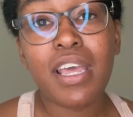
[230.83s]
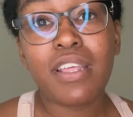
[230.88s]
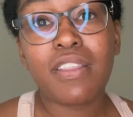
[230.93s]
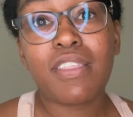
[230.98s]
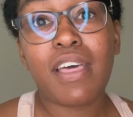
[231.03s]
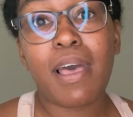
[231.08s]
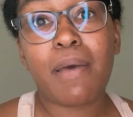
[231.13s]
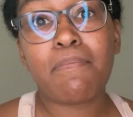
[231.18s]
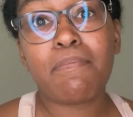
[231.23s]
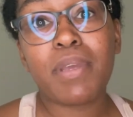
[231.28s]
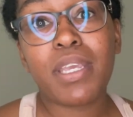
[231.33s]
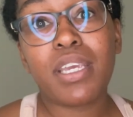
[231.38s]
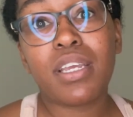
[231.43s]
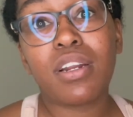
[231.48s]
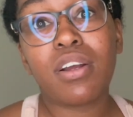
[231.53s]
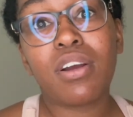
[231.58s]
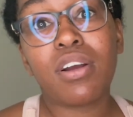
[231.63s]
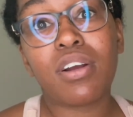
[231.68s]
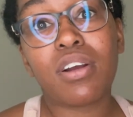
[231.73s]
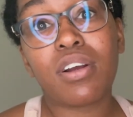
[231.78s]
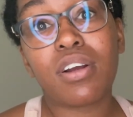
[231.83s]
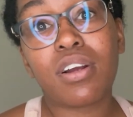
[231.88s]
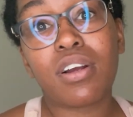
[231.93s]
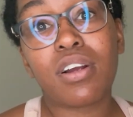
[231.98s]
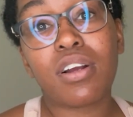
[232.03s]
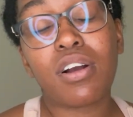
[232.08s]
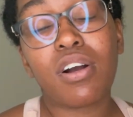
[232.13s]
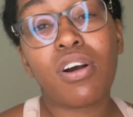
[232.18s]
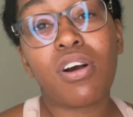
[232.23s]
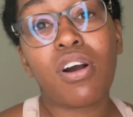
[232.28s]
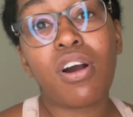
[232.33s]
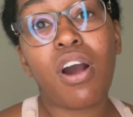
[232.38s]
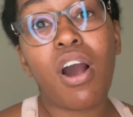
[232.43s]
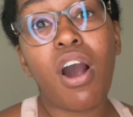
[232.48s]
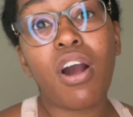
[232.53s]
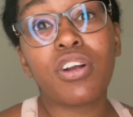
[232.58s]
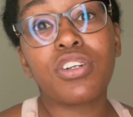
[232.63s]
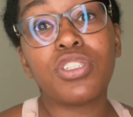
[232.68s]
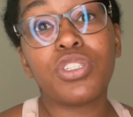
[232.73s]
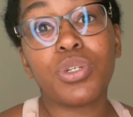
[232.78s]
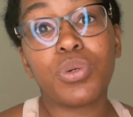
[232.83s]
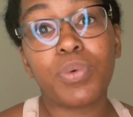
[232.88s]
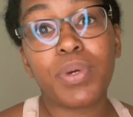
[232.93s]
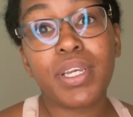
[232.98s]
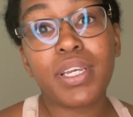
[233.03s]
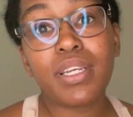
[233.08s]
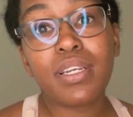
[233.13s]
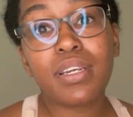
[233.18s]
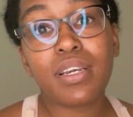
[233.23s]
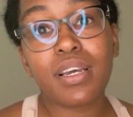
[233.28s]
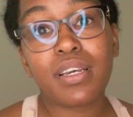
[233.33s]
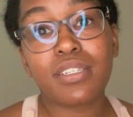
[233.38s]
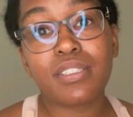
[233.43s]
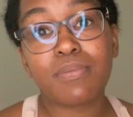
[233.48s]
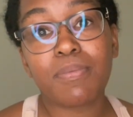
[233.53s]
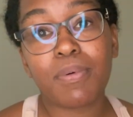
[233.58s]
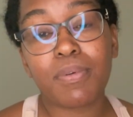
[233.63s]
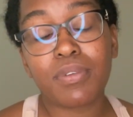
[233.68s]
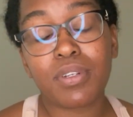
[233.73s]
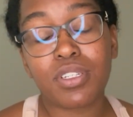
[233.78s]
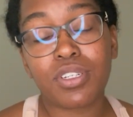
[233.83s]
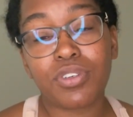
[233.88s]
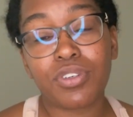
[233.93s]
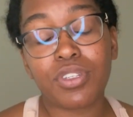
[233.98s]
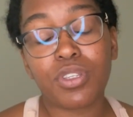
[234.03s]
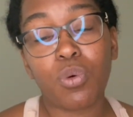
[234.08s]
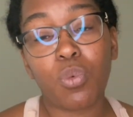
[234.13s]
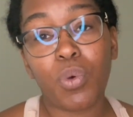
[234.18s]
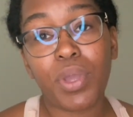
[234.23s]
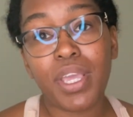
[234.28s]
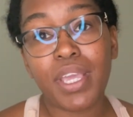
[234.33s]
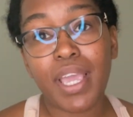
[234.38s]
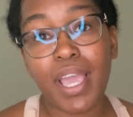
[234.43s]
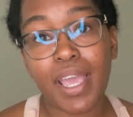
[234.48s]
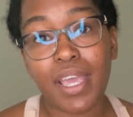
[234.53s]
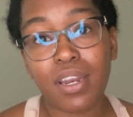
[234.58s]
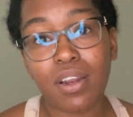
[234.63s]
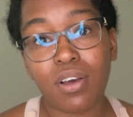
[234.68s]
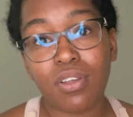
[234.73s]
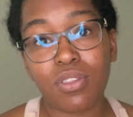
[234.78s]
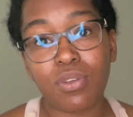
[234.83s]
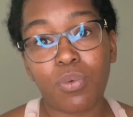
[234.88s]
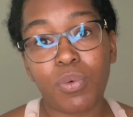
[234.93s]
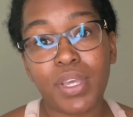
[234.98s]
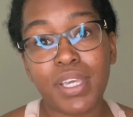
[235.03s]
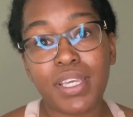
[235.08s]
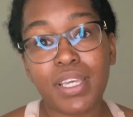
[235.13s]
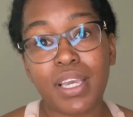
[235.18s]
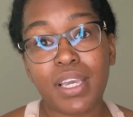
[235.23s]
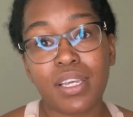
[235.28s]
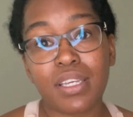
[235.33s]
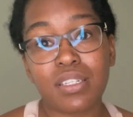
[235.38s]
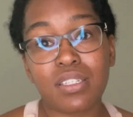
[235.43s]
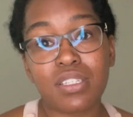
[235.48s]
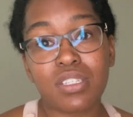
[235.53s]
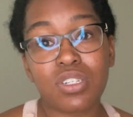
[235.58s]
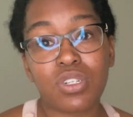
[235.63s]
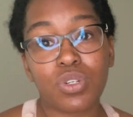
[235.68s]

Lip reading: that me and her are doing as during the weekend, on the weekends,